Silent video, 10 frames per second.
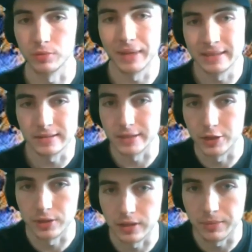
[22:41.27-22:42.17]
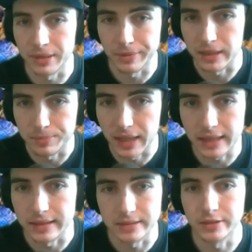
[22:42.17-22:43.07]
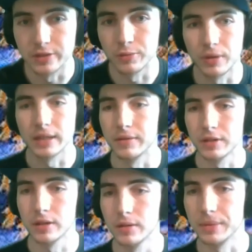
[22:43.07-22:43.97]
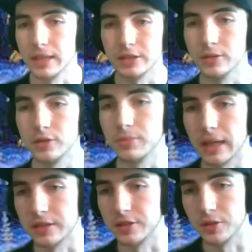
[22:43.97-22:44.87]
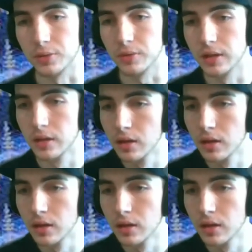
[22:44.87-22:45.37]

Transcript: basically you're gonna be like blacklisted or whatever because YouTube got sued.